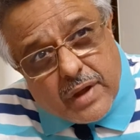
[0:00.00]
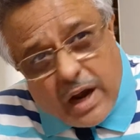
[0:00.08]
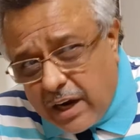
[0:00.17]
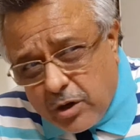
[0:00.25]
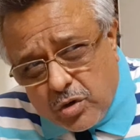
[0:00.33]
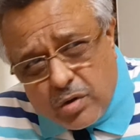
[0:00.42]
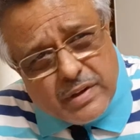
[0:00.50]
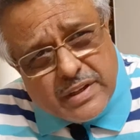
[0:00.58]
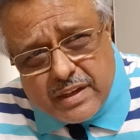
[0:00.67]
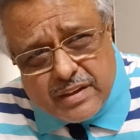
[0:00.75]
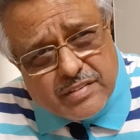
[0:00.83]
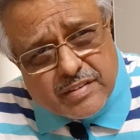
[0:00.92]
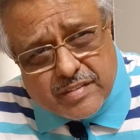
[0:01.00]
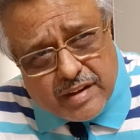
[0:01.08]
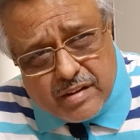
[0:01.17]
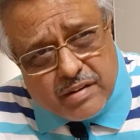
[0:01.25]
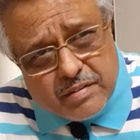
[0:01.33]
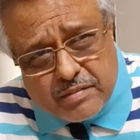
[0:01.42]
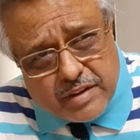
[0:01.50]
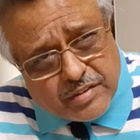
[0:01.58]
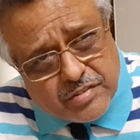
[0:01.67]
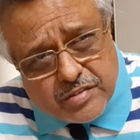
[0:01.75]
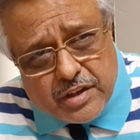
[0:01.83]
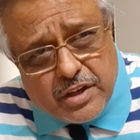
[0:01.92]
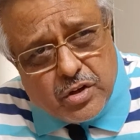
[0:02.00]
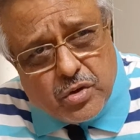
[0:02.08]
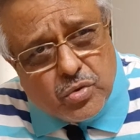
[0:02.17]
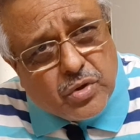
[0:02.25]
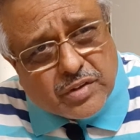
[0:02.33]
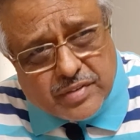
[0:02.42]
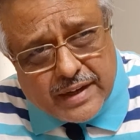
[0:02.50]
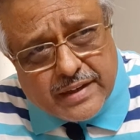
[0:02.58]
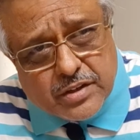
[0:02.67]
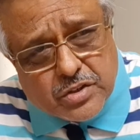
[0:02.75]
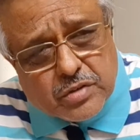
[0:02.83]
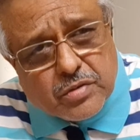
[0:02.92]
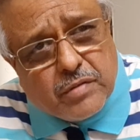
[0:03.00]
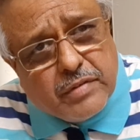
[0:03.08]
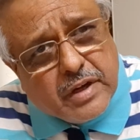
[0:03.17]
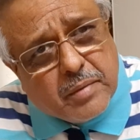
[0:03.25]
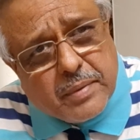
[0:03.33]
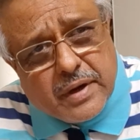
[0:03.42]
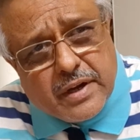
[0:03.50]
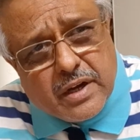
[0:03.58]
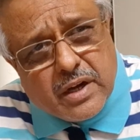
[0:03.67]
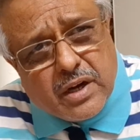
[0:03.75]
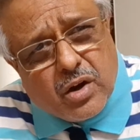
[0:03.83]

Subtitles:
I don't know whether it is necessary to do a citation from Wikipedia,